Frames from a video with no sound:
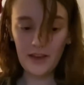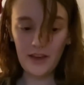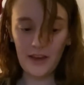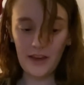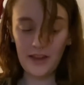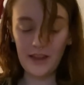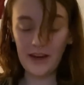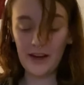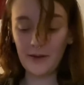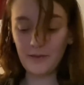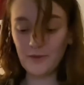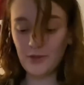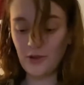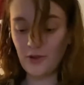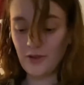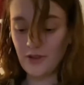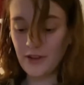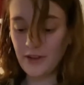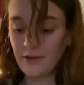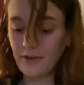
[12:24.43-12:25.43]
and that I'm
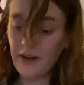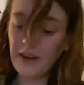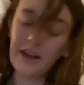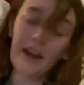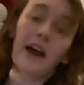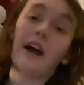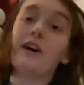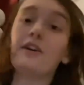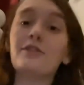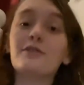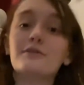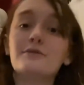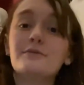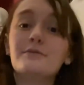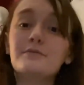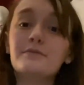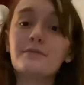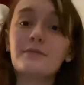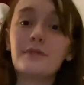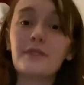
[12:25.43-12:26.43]
journaling right now
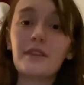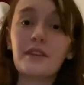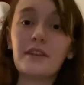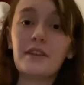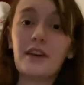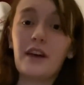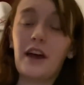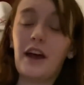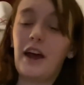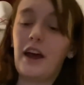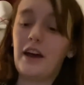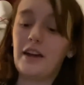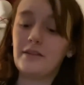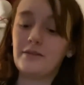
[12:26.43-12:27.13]
at